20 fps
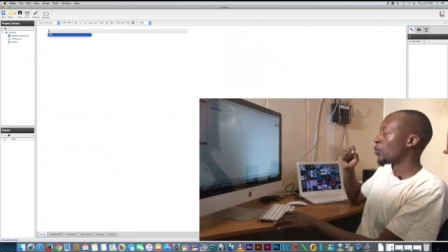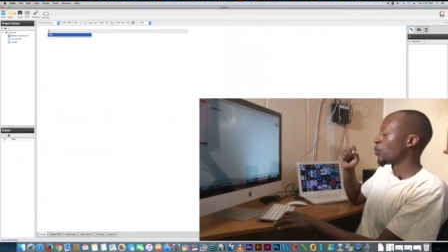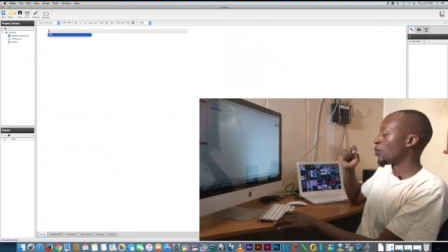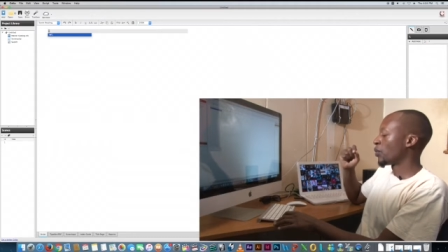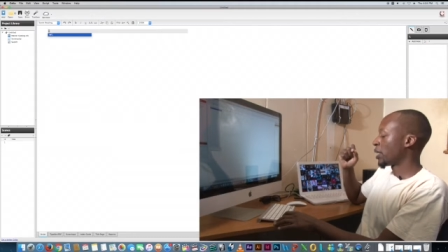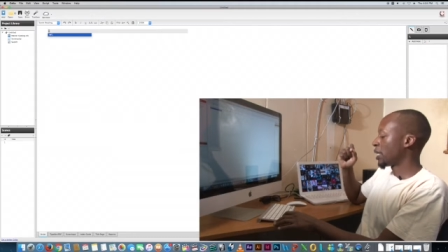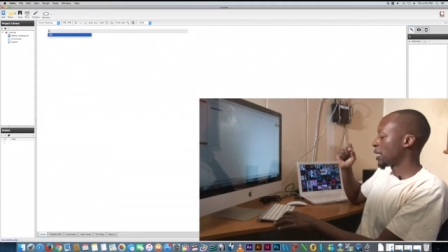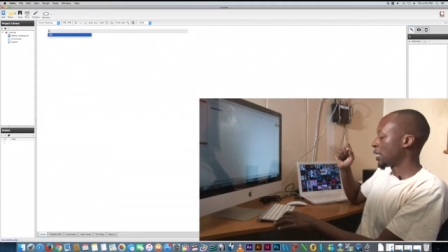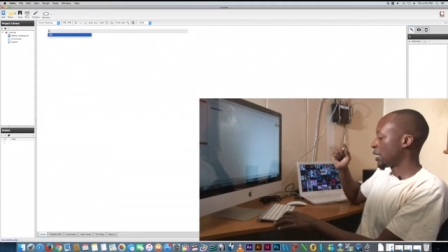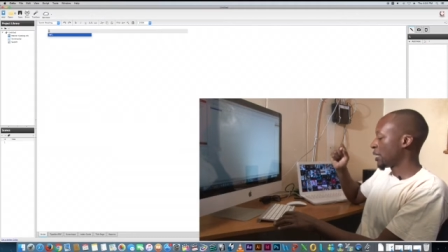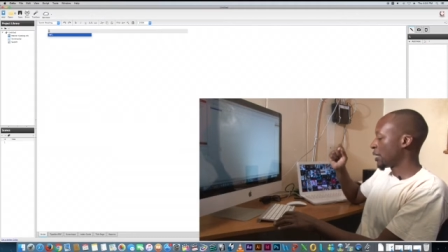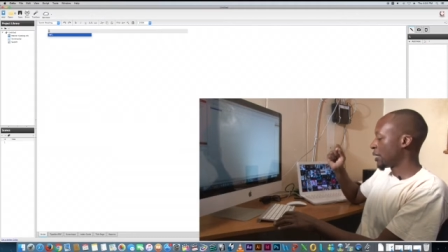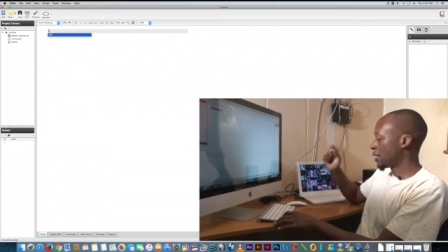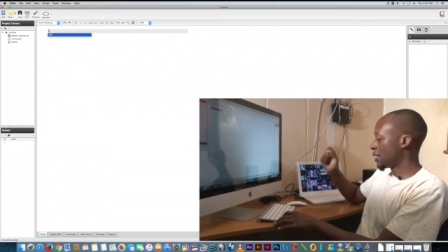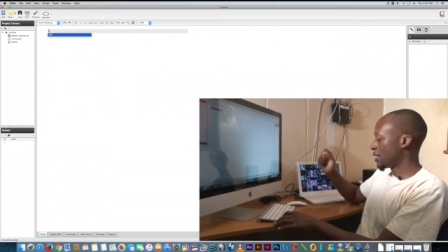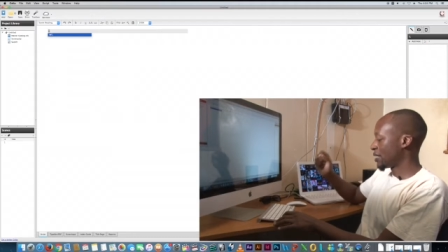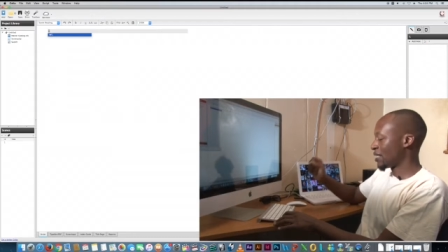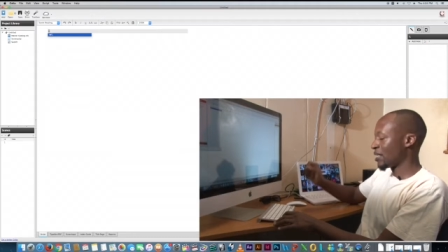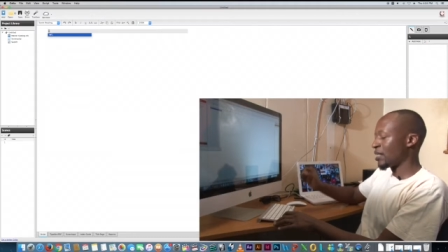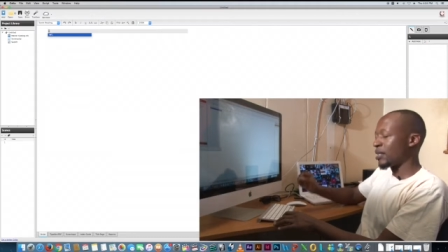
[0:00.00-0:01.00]
whether
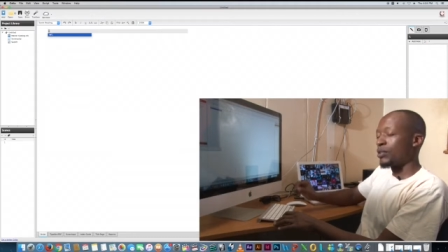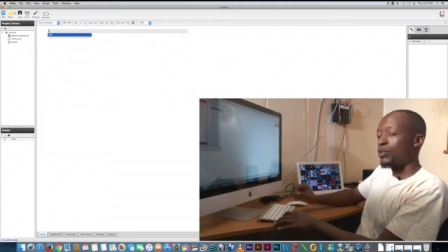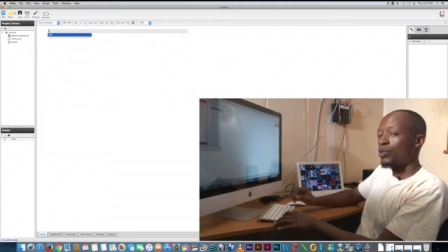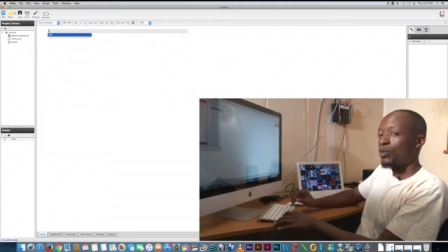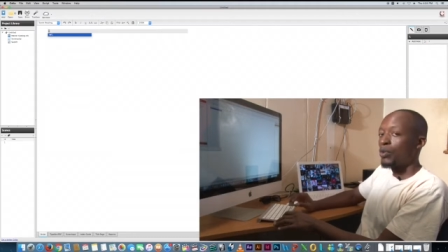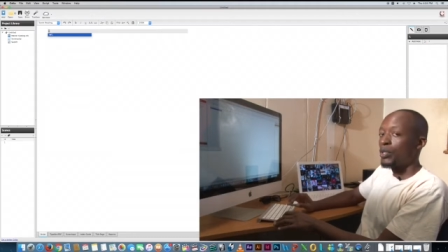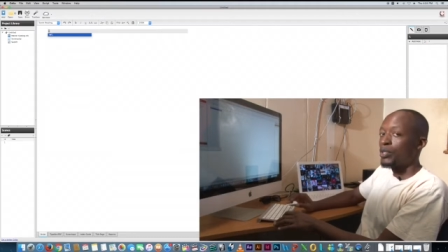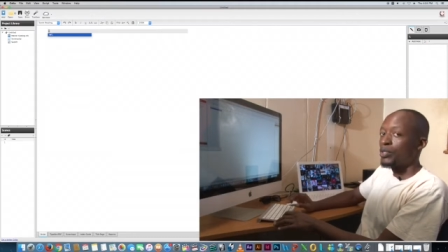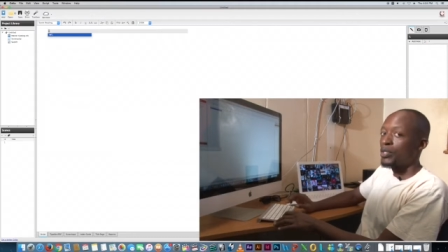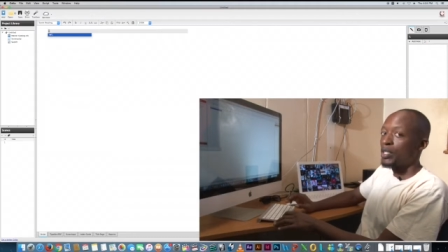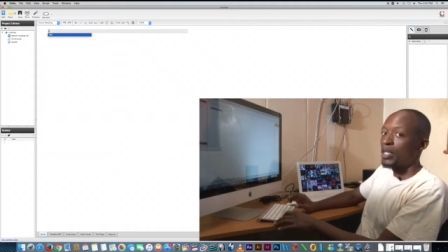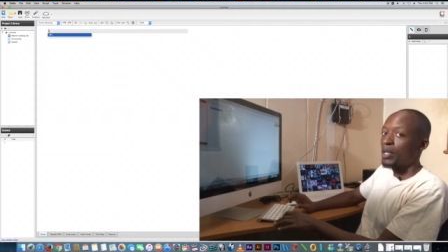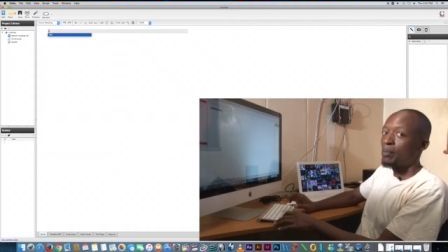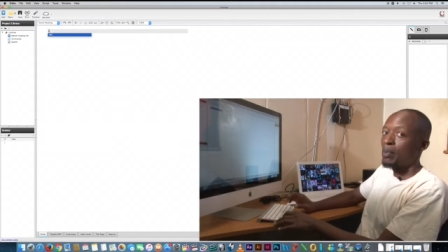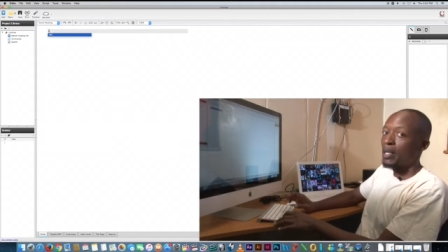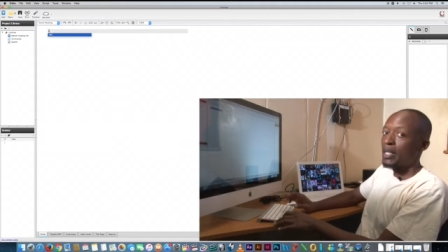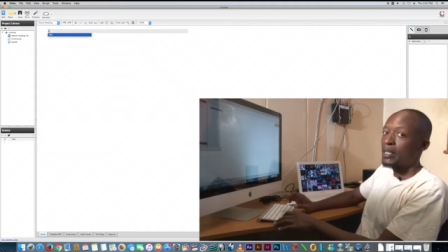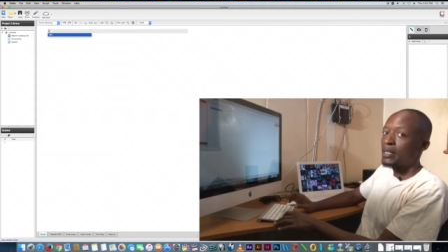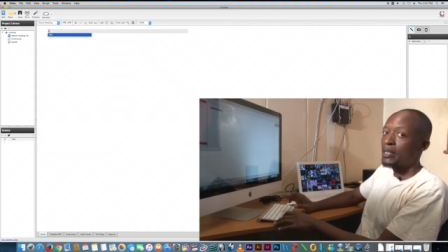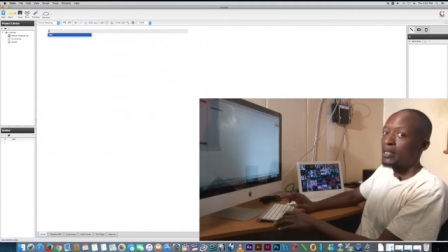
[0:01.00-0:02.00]
the scene is going to take
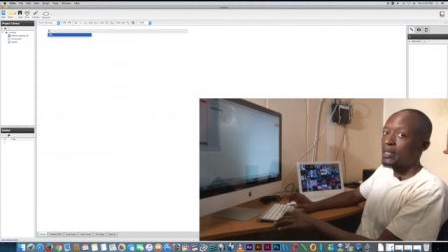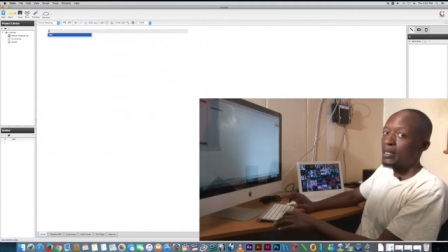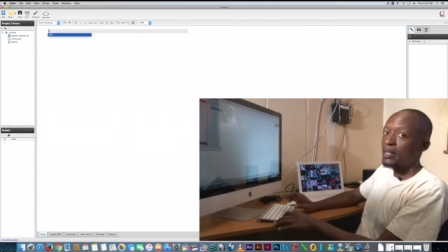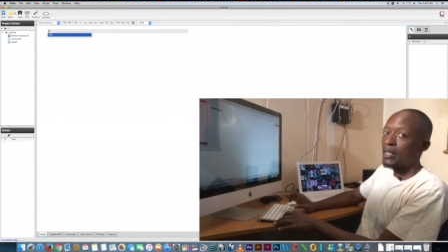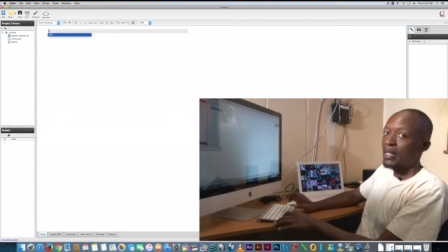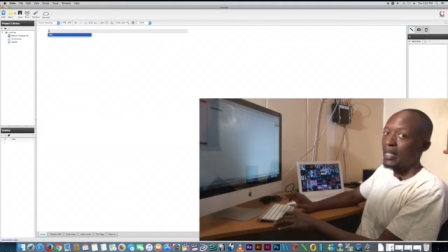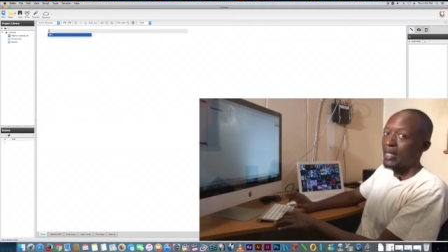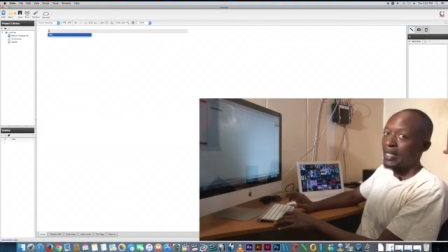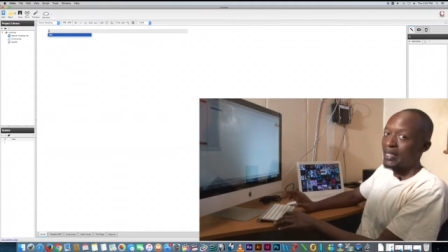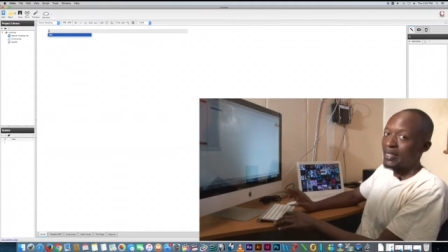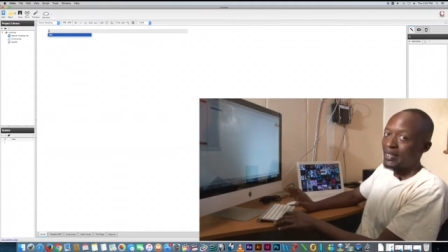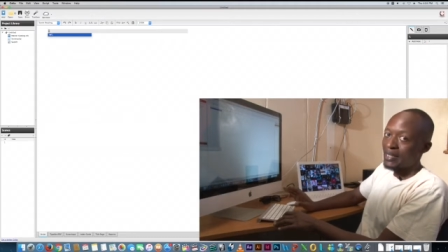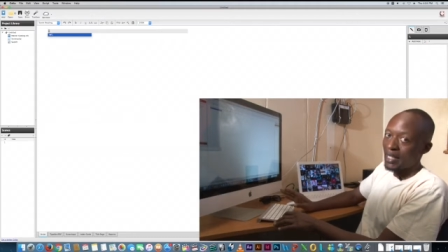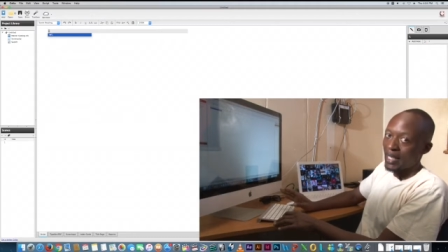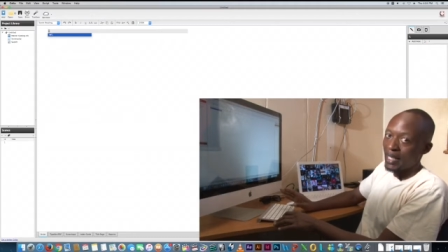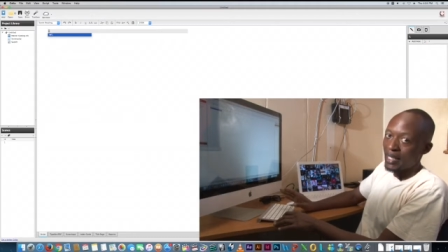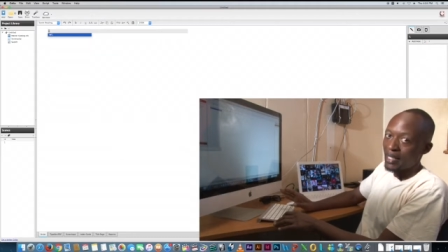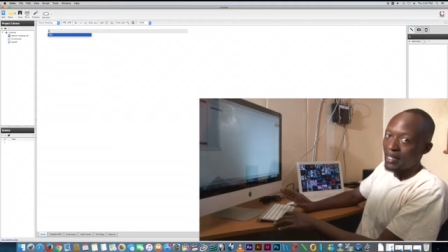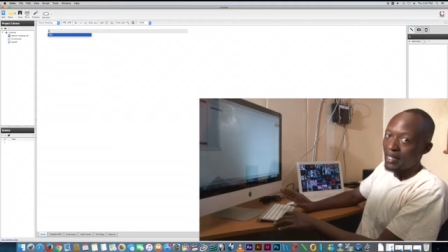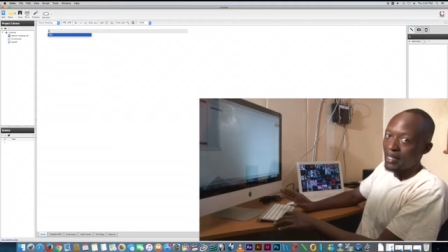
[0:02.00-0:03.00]
place
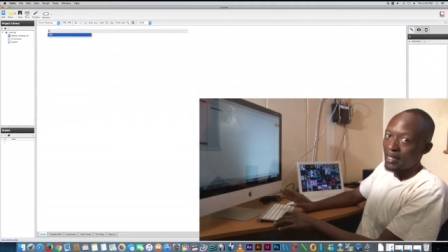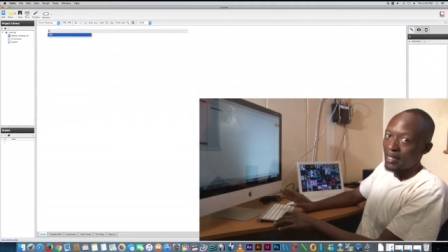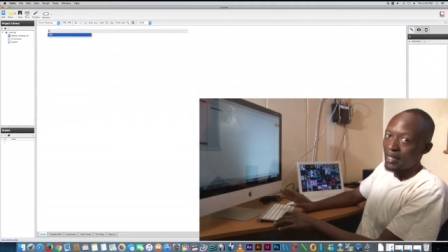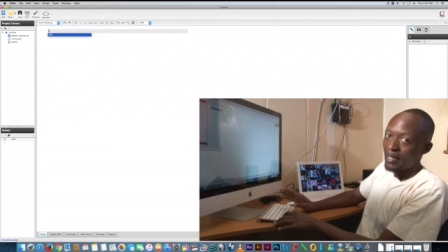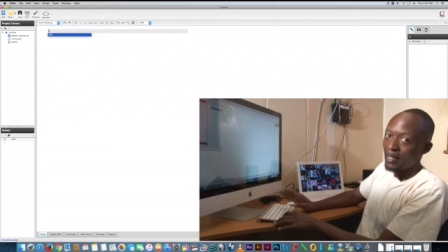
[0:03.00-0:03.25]
inside